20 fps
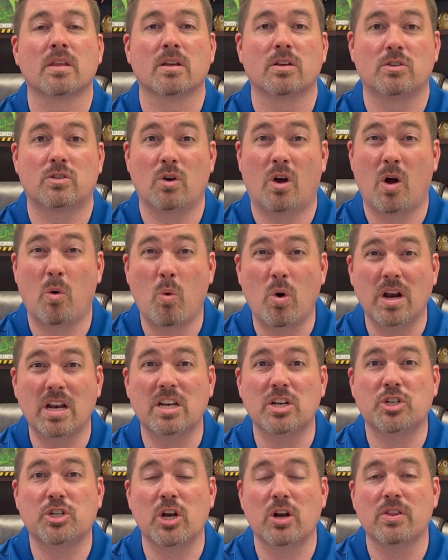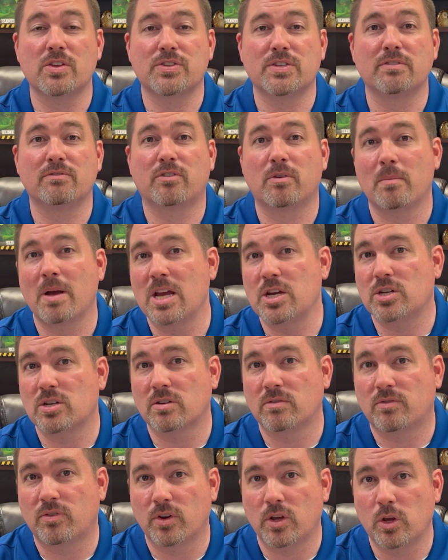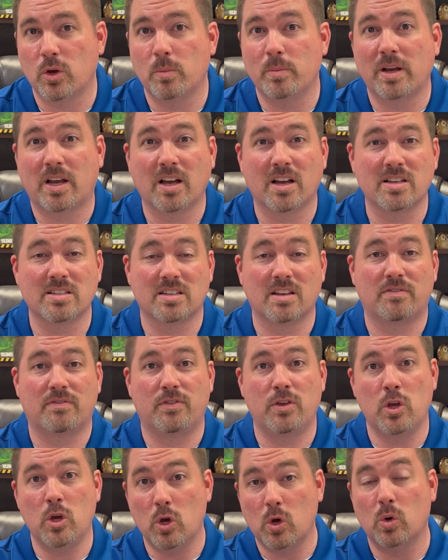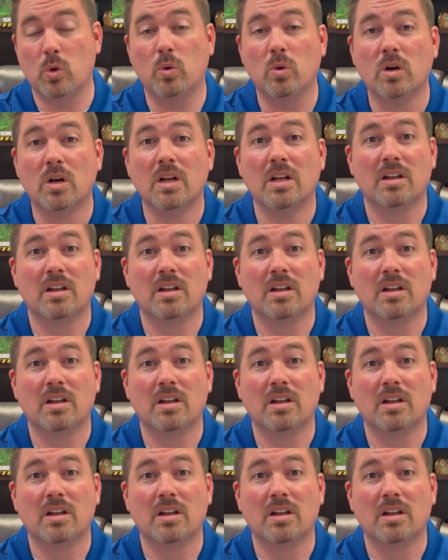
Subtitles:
So I wanted to share this information for you because if you,